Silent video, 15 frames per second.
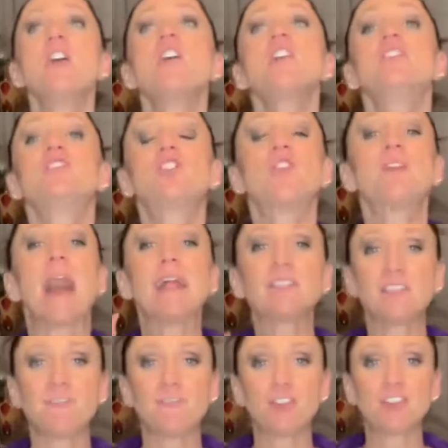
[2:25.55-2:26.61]
So that's
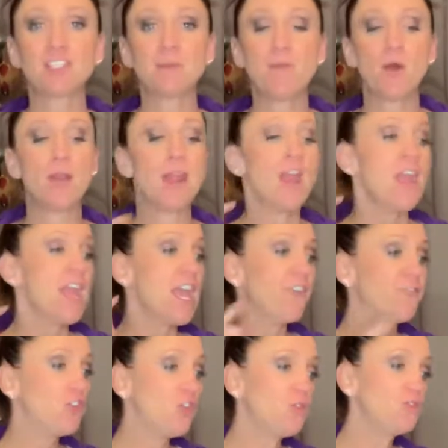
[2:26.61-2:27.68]
the first component.
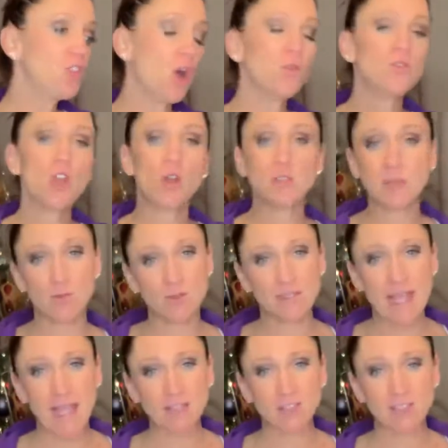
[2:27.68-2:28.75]
If you don't know some of those
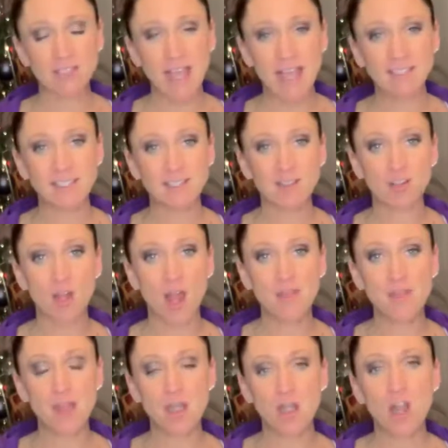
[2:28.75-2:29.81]
exercises that are on
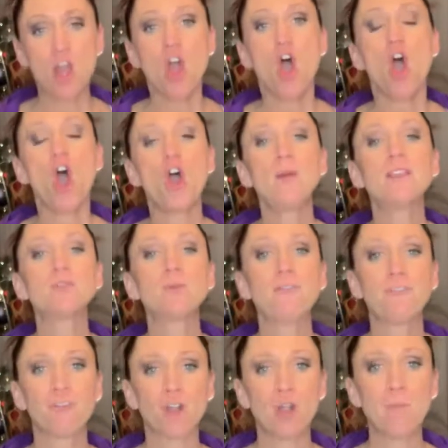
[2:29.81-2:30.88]
there, always
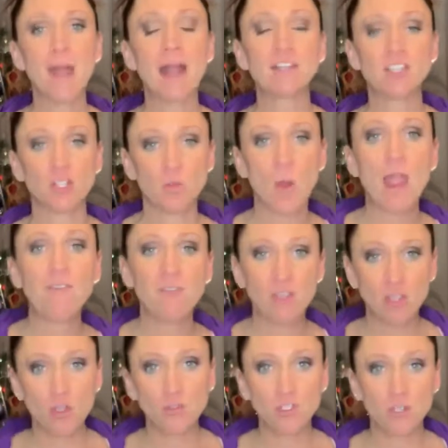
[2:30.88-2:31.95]
refer back to the Right Fit
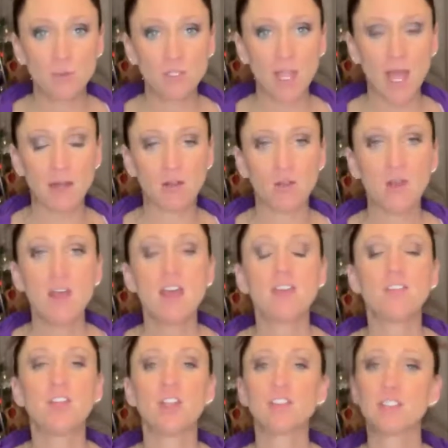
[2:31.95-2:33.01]
YouTube channel.
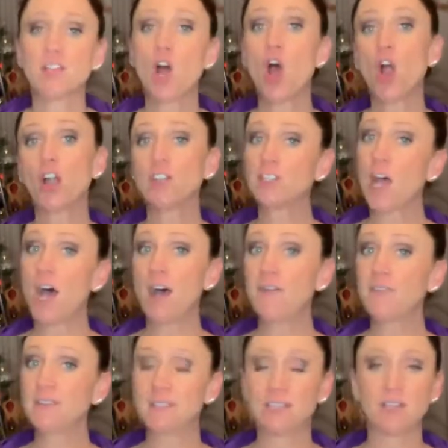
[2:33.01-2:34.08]
There's an Art
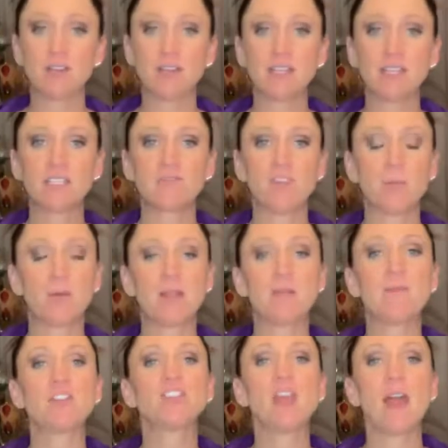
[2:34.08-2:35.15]
of series for pretty
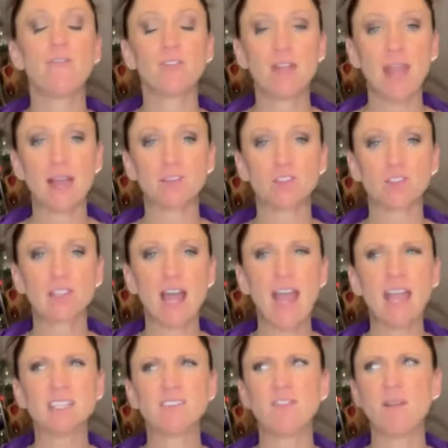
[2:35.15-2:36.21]
much every
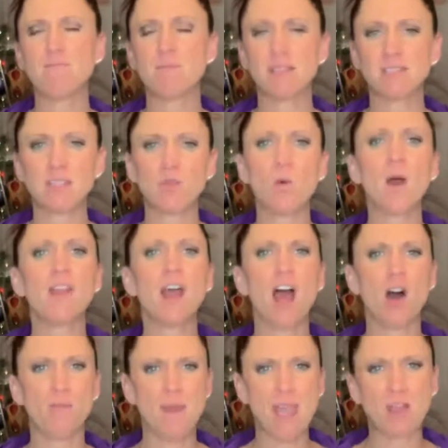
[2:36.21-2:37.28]
exercise. If I'm missing one,
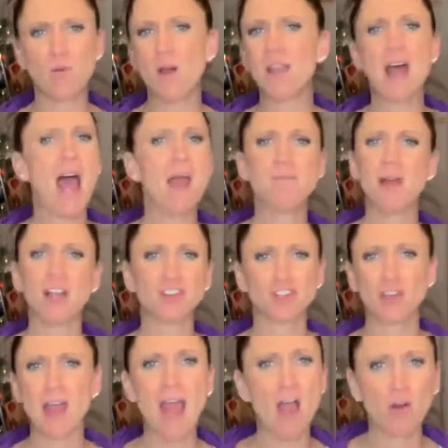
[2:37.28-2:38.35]
I'll make one. I'm not
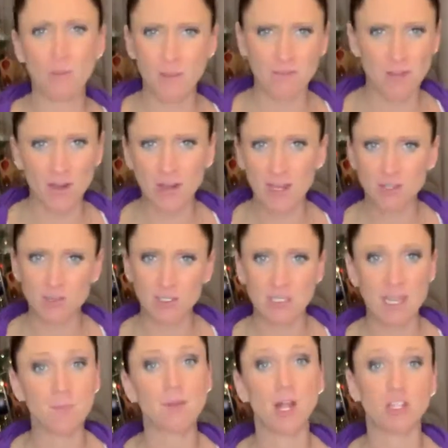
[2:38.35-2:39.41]
sure how. It'll be very
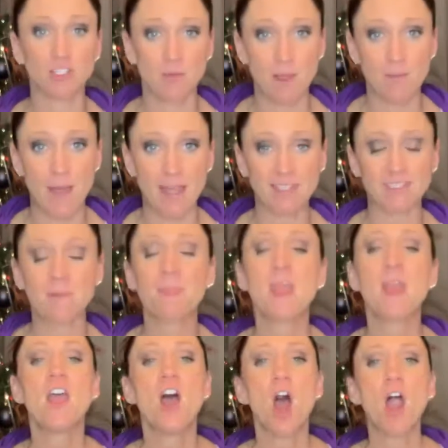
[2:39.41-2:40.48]
interesting, but I'll do my best.
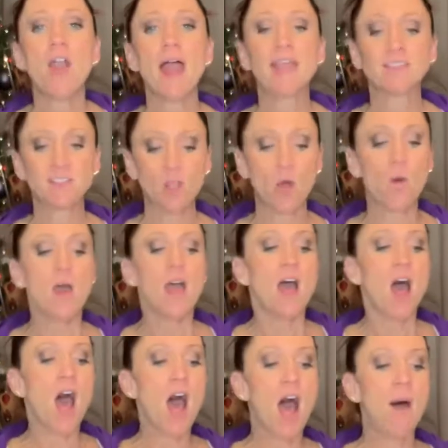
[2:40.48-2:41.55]
All right, so
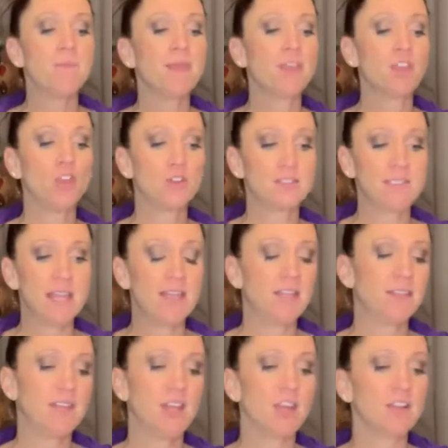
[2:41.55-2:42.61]
like you'll see
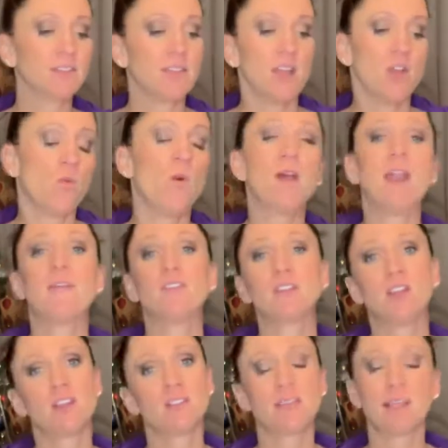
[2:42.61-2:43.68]
that there's
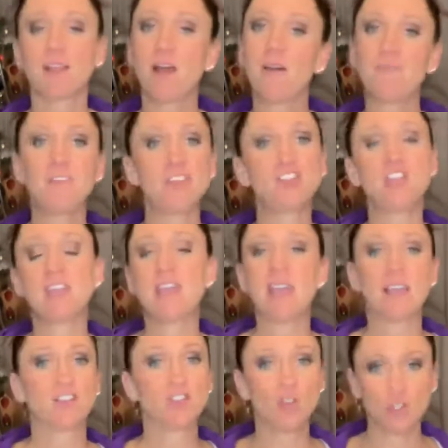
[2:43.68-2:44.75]
like fishy
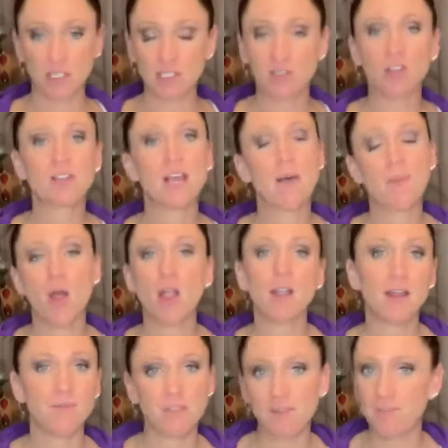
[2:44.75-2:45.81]
kicks. You'll just look up
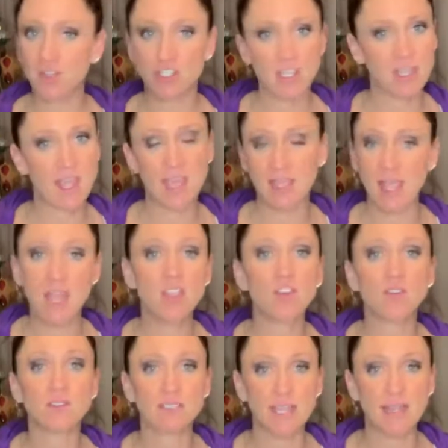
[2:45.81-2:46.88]
Art of the Fishy Kick and
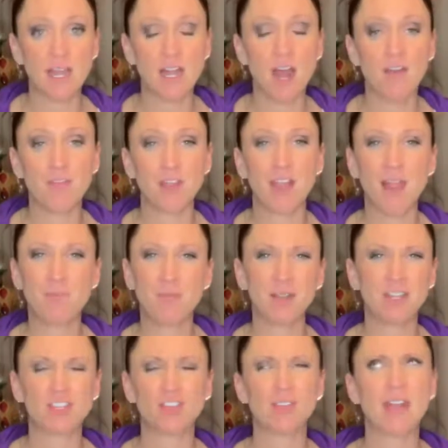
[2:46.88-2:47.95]
you'll see that on there. I'm
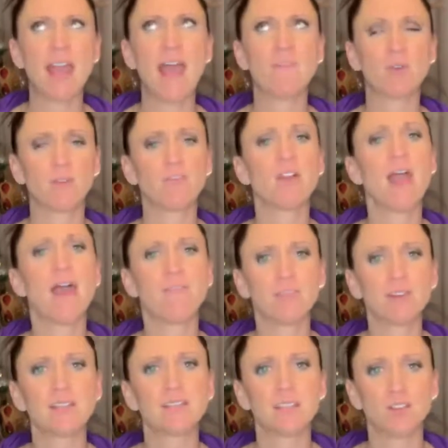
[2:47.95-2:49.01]
pretty sure that I have one for
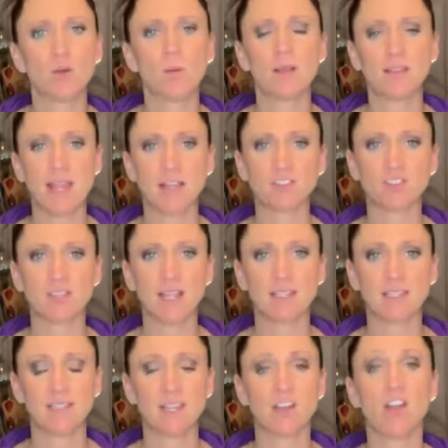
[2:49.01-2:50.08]
every single one of the
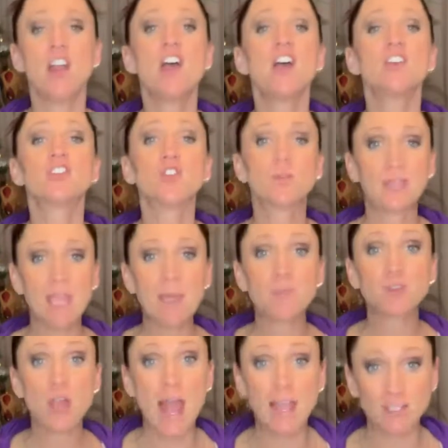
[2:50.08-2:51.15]
exercises here. So keep
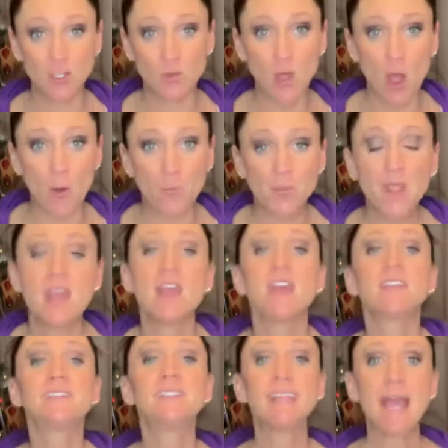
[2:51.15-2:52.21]
track as you go.
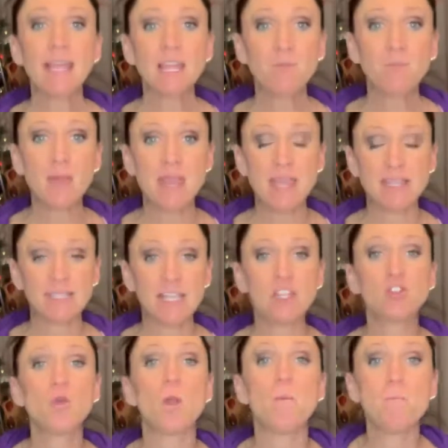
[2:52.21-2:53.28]
Second piece
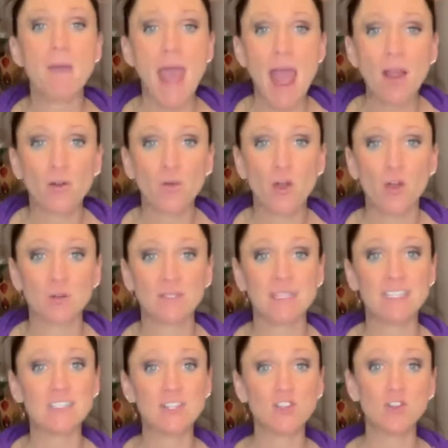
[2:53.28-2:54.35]
is your macros.
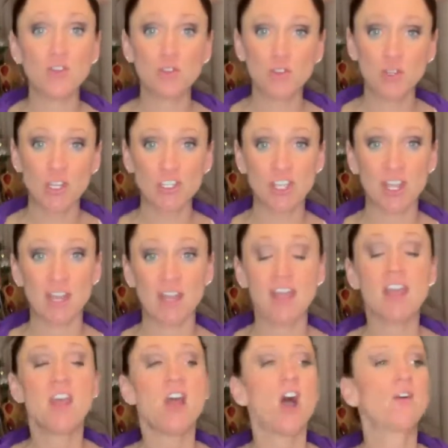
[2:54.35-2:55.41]
This is your nutrition,
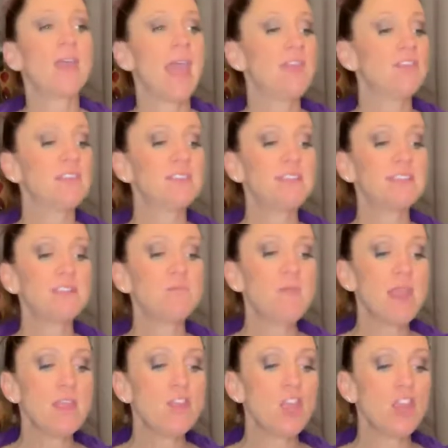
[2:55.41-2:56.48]
okay? This doesn't
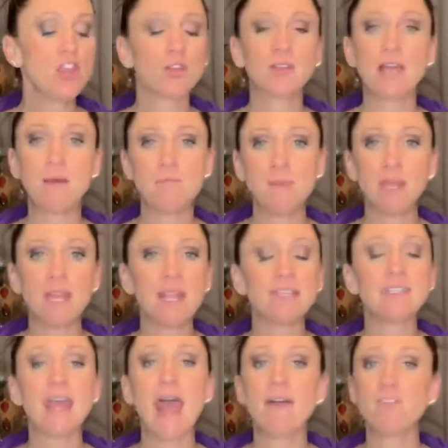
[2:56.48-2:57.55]
mean that you're committing
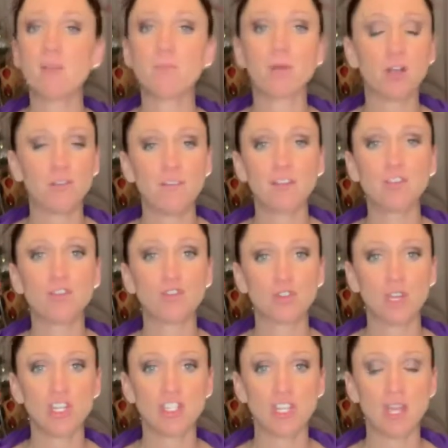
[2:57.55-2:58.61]
to having perfect
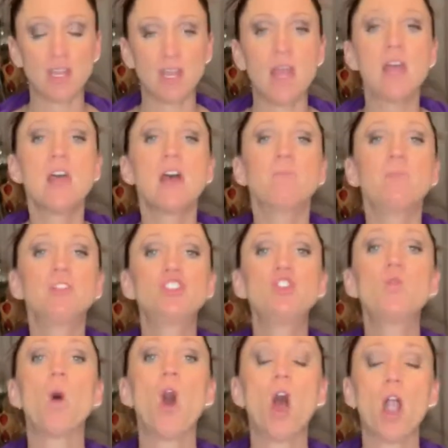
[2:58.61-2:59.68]
nutrition, but
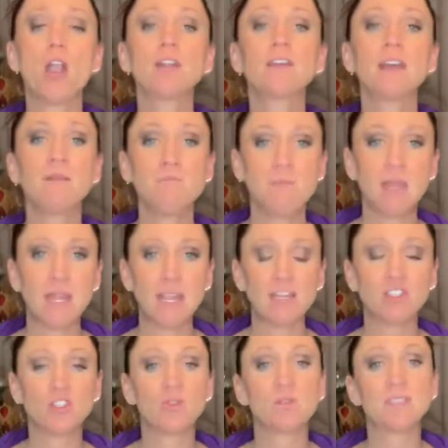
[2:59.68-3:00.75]
you are committing
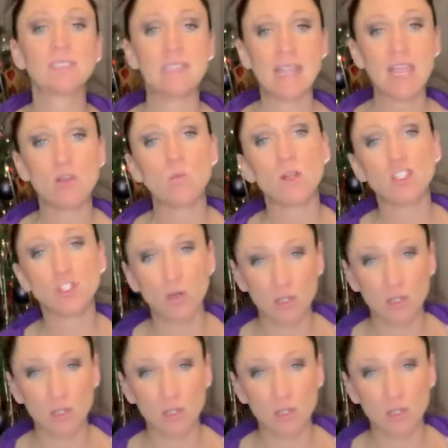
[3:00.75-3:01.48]
to seeing what your